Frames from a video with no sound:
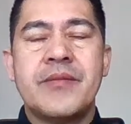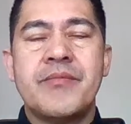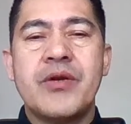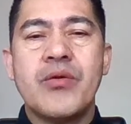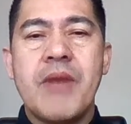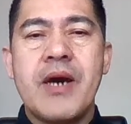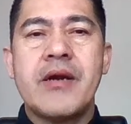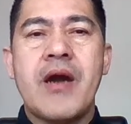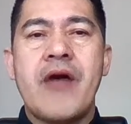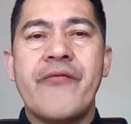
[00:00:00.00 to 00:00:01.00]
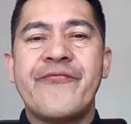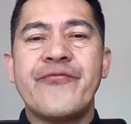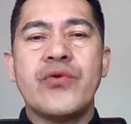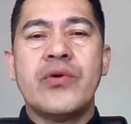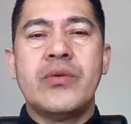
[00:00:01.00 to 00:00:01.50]
But no matter how
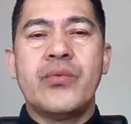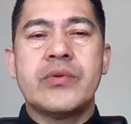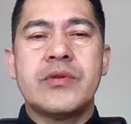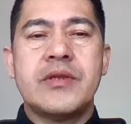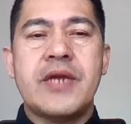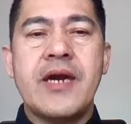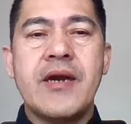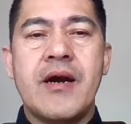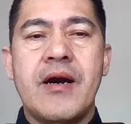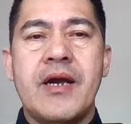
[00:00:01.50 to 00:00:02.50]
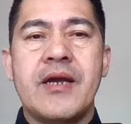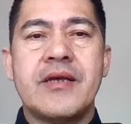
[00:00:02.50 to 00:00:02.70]
full they are,